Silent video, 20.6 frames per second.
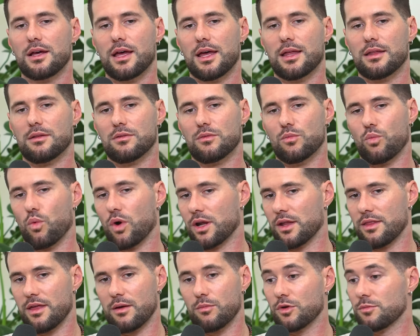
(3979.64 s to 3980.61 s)
and
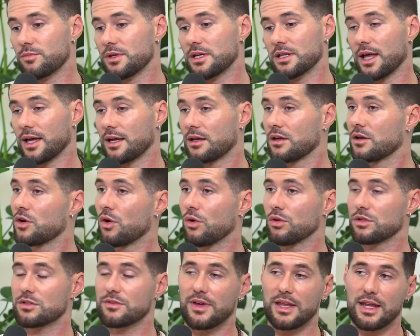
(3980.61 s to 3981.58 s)
one of them would be like
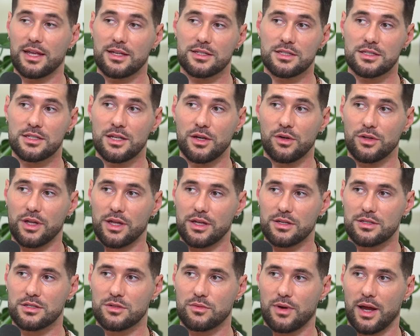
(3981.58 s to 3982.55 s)
cultivating
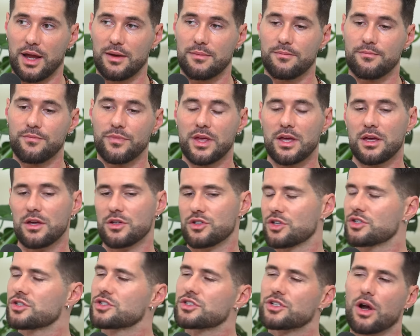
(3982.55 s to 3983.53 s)
stillness, right?
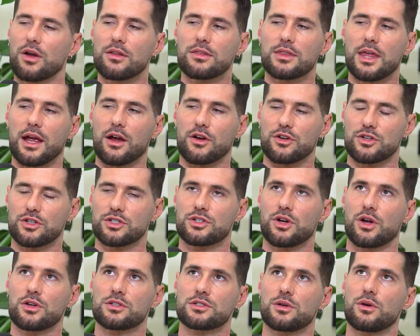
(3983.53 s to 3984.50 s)
Just start there. Just
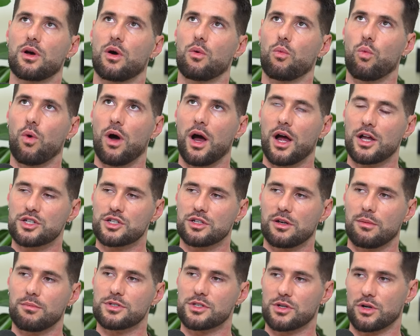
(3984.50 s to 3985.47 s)
start to uh, watch
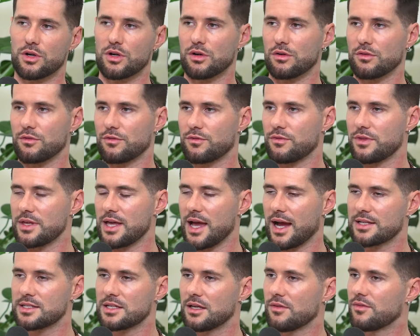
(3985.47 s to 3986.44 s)
and observe the
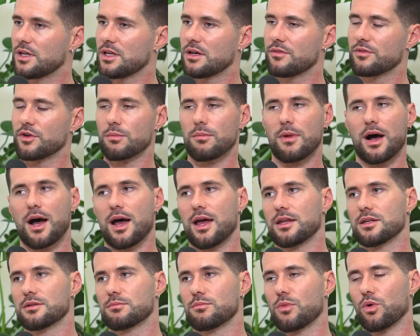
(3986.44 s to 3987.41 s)
activity of your
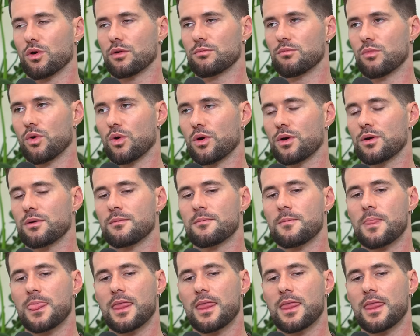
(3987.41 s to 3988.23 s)
mind more and more.